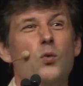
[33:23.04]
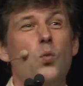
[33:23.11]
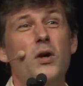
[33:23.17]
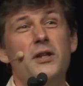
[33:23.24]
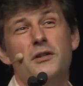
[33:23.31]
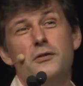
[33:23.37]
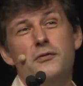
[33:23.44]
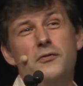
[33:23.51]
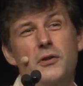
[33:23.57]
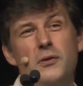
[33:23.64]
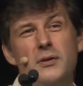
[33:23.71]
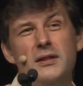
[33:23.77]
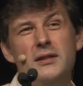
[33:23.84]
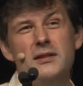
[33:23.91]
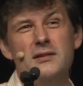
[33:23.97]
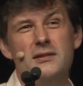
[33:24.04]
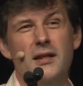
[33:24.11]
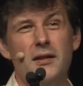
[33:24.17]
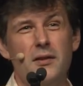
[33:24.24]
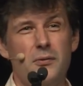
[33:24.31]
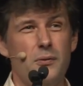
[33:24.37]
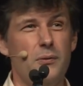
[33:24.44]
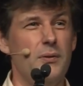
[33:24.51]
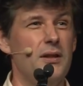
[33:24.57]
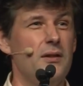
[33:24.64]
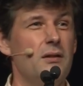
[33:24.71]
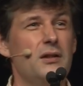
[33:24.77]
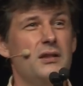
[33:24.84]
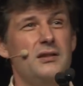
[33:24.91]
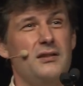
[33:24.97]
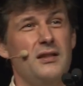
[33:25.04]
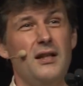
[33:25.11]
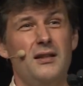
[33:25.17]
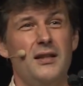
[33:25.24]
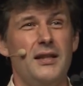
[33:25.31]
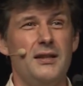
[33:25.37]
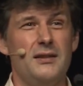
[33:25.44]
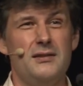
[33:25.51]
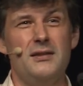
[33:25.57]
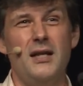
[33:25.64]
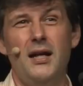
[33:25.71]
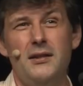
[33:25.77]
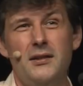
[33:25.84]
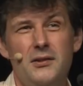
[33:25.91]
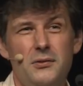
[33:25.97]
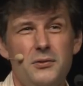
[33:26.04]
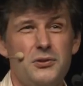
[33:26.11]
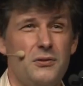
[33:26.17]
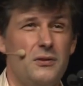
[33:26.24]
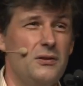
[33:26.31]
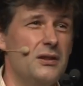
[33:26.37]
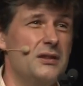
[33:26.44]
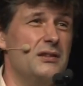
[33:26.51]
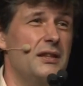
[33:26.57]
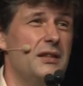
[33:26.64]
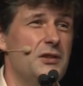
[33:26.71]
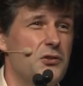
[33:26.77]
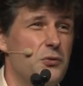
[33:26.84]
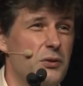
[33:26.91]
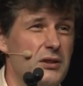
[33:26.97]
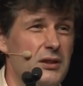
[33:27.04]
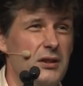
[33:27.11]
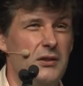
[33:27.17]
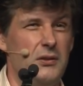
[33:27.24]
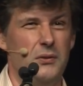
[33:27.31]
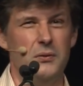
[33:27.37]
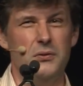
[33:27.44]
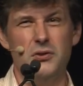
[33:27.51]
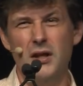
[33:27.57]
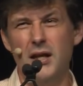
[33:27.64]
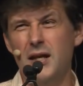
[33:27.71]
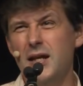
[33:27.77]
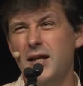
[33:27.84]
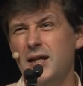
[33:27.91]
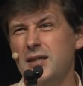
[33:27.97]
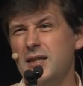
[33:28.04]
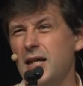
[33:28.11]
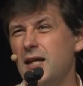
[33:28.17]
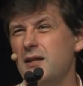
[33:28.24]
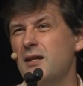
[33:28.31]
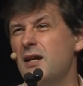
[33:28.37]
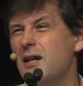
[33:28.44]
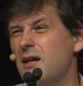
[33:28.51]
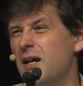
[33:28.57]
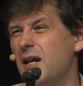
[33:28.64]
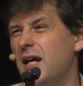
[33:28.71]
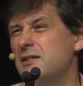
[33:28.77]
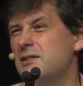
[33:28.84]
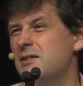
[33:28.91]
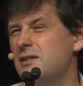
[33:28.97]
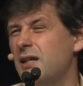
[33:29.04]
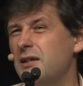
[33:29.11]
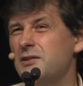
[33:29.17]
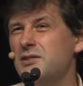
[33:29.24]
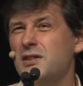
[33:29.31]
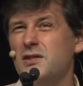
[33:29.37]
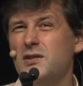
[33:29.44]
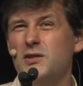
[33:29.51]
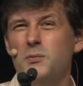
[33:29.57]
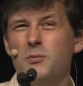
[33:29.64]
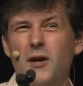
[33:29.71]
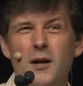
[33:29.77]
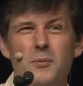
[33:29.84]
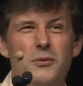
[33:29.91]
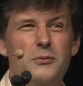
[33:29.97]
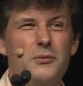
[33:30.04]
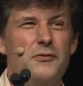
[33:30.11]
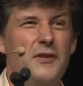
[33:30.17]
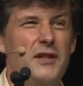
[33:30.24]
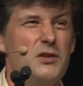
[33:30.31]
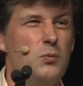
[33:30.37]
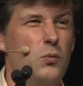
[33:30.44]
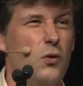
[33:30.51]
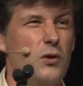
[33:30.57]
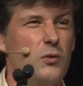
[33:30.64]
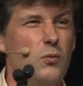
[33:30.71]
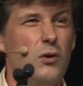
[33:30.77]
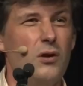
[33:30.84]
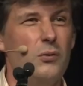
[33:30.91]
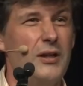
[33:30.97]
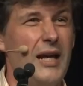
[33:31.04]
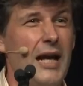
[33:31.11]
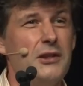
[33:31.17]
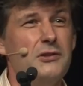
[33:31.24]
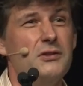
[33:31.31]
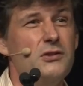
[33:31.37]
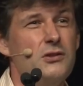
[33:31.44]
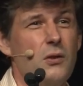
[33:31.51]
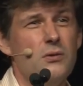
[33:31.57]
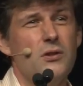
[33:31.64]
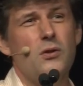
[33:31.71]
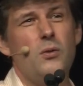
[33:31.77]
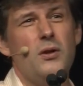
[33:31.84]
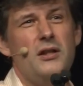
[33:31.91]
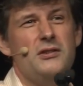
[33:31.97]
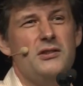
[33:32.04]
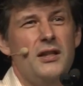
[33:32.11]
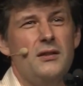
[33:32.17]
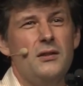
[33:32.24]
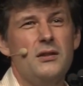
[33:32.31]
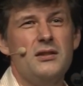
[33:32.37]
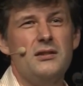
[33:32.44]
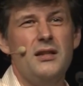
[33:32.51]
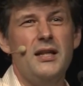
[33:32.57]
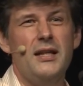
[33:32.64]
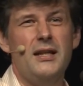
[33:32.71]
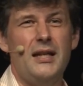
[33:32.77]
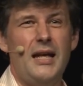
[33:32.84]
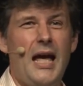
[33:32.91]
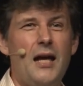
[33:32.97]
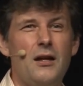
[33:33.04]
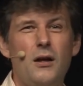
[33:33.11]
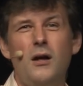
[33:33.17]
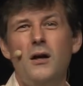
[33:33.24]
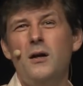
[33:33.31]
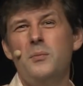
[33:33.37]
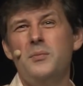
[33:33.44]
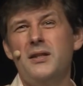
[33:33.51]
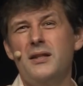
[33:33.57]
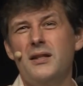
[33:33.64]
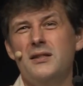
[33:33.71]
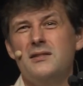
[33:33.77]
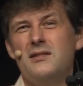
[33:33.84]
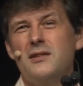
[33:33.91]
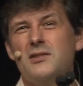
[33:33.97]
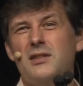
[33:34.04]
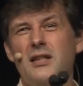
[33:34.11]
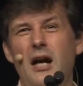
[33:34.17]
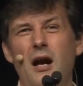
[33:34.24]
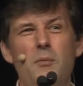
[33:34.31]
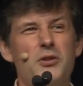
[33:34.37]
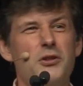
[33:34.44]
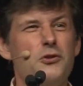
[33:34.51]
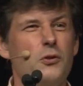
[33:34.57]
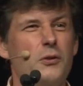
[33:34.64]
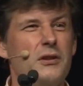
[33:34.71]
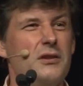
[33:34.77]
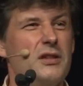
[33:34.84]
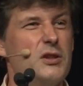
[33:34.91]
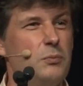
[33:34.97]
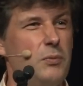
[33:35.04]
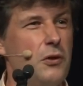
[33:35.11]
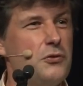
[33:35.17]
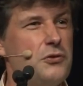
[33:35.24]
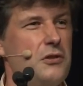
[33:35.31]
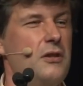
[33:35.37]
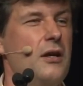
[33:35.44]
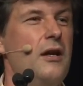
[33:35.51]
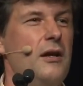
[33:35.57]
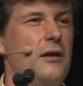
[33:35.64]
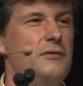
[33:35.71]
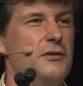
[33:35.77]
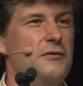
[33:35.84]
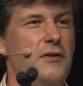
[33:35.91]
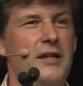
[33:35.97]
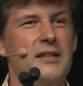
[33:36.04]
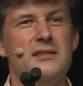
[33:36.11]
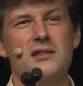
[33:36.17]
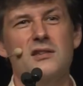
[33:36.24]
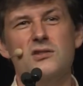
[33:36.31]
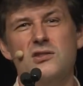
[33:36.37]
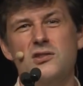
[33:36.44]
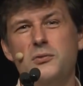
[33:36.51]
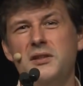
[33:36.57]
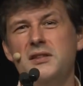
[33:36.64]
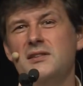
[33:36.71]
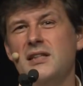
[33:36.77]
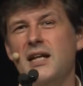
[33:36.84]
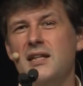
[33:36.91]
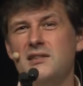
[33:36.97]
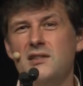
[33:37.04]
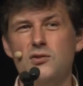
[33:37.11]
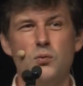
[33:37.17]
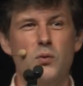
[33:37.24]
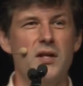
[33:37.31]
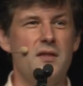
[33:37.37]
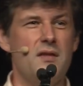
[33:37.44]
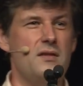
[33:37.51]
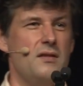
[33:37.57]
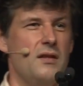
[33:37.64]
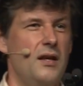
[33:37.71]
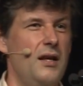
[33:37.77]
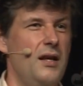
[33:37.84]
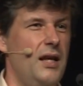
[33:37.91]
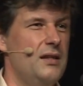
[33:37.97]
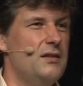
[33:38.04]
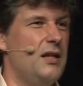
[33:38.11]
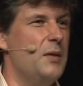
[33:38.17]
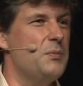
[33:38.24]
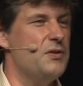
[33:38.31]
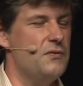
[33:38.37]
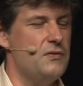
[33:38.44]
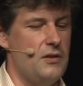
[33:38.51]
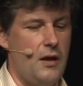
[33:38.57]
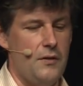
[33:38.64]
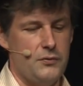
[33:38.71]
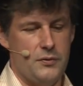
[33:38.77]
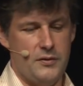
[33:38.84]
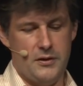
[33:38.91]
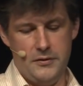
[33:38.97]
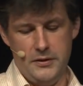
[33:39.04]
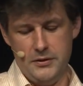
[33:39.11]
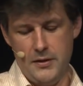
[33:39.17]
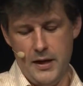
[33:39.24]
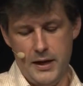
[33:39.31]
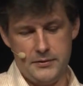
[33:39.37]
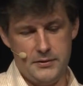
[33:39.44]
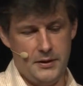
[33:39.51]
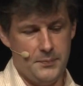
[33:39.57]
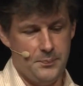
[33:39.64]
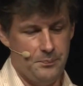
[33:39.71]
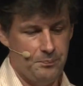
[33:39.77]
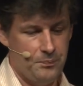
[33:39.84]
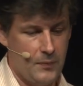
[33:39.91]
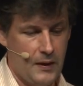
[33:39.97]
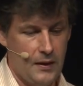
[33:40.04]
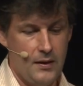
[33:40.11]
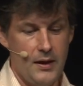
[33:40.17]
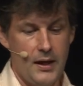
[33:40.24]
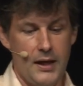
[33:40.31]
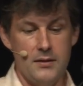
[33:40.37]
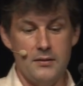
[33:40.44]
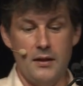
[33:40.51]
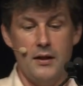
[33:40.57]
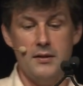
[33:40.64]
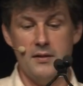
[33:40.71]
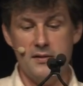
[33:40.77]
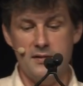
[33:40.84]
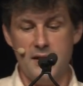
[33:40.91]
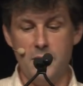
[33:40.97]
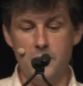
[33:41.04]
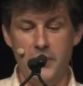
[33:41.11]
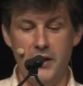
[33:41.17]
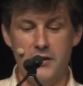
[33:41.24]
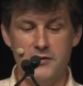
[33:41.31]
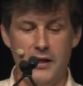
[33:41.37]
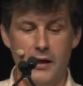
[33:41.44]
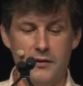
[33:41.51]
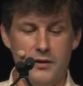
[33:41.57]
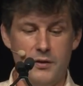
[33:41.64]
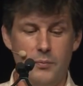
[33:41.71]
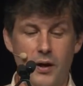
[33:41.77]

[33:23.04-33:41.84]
on what you're viewing the site through, it looks like it's not huge or it looks like it's really huge. And again, as designers, this is a problem we face more and more. We actually don't know what our site looks like at all because there's a combinatorial explosion of devices, screen sizes, widths, and types of software that are interacting. And on the same page, down at the